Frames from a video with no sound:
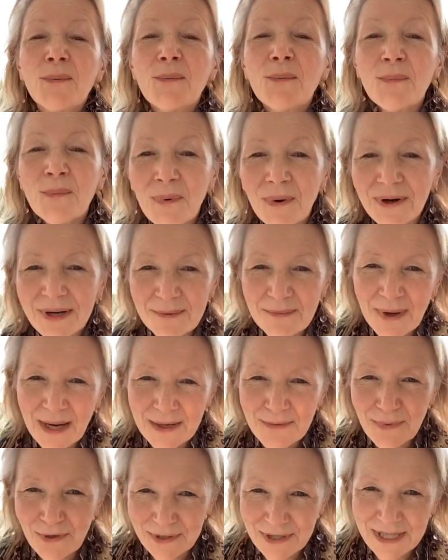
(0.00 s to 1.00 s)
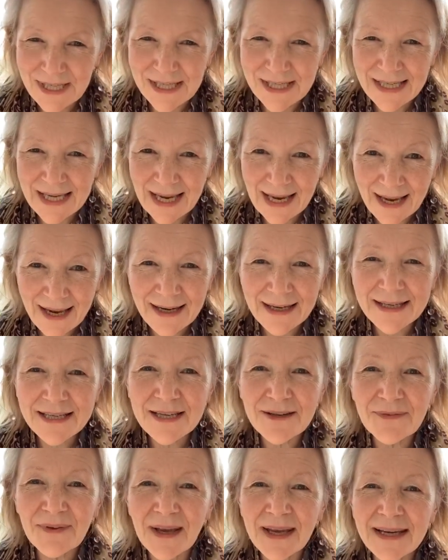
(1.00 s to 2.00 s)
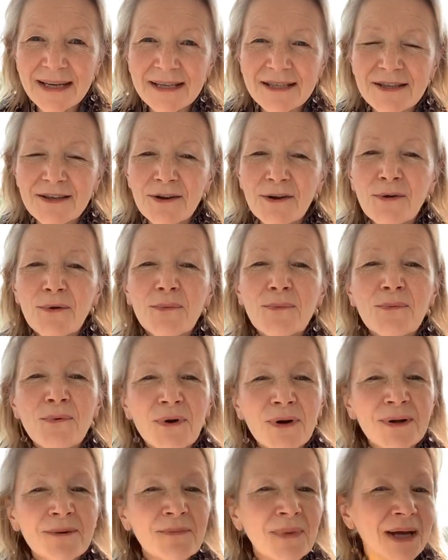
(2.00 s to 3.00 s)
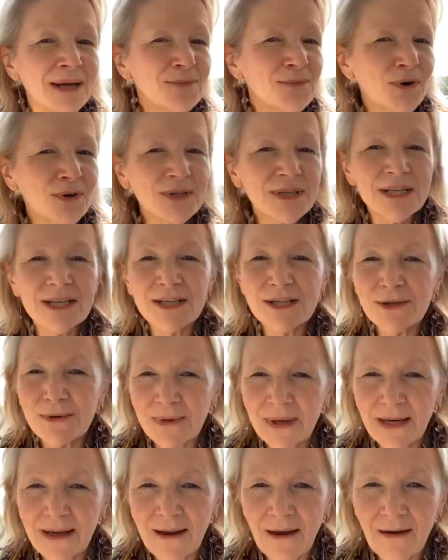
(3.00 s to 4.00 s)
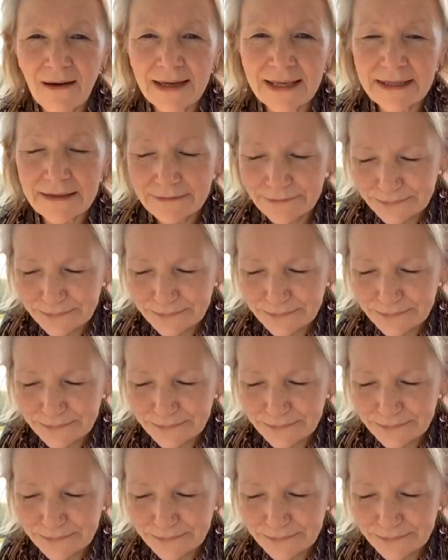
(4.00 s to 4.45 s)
What am I wanting to activate? What am I wanting to align?